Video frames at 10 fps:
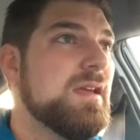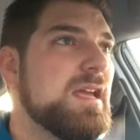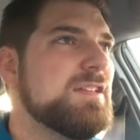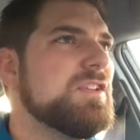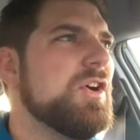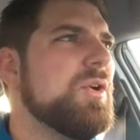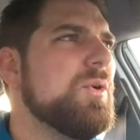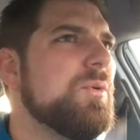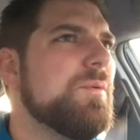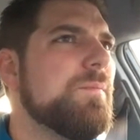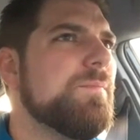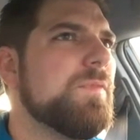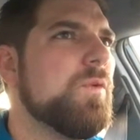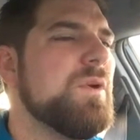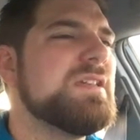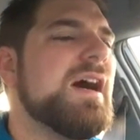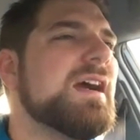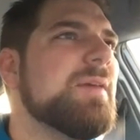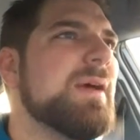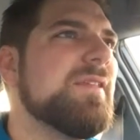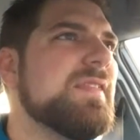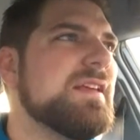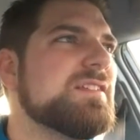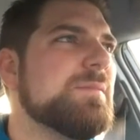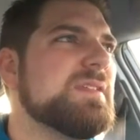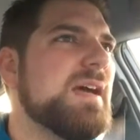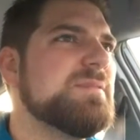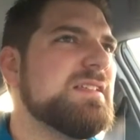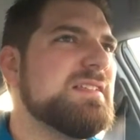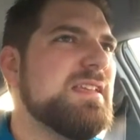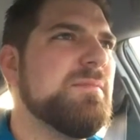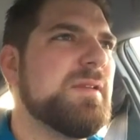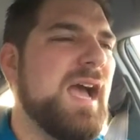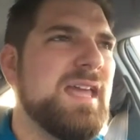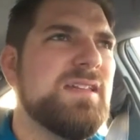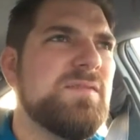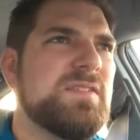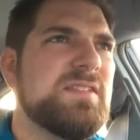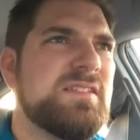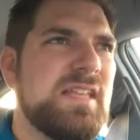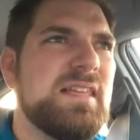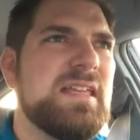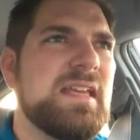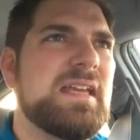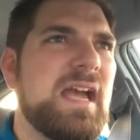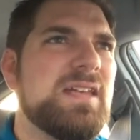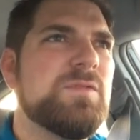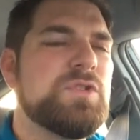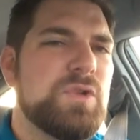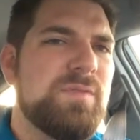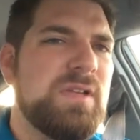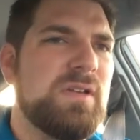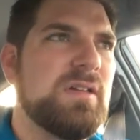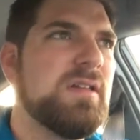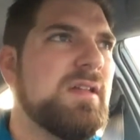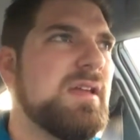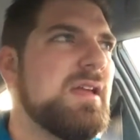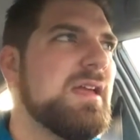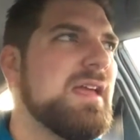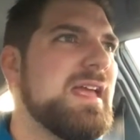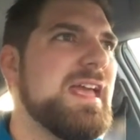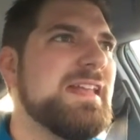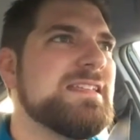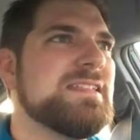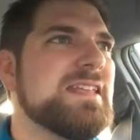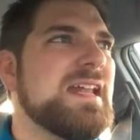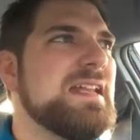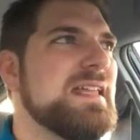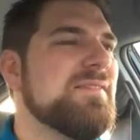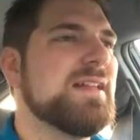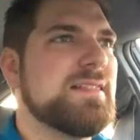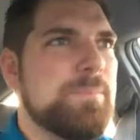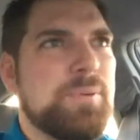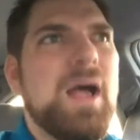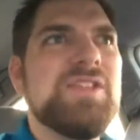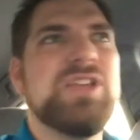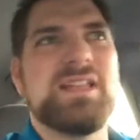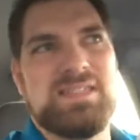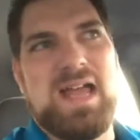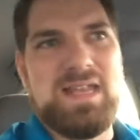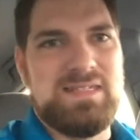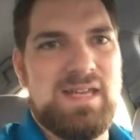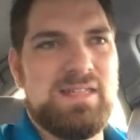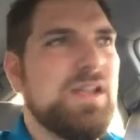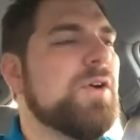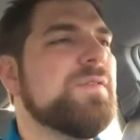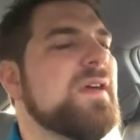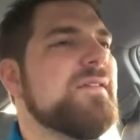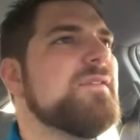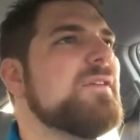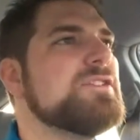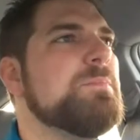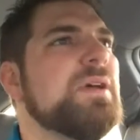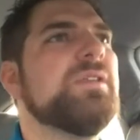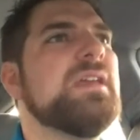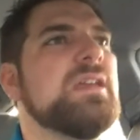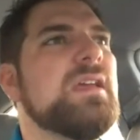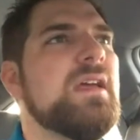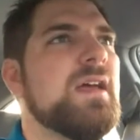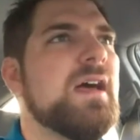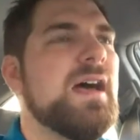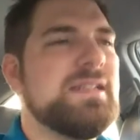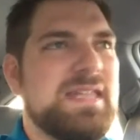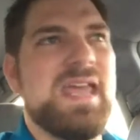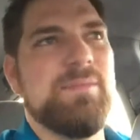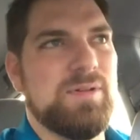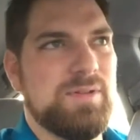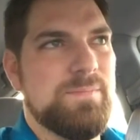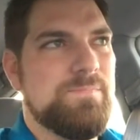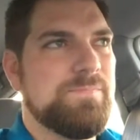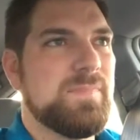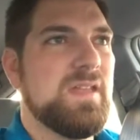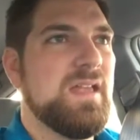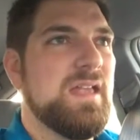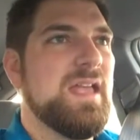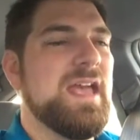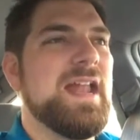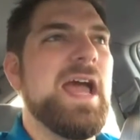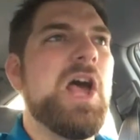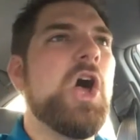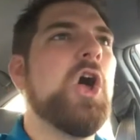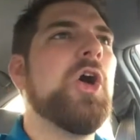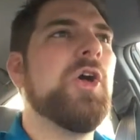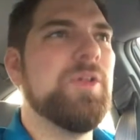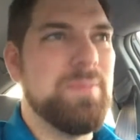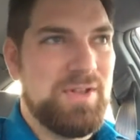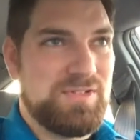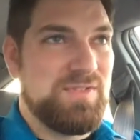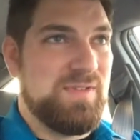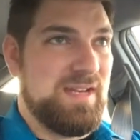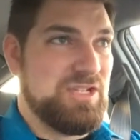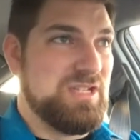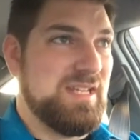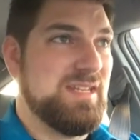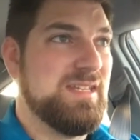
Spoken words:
And so we talk about things sometimes that seem kind of silly and kind of trivial. And it's just that idea of like the project's not done. You know, if I was building a table and I almost finished it,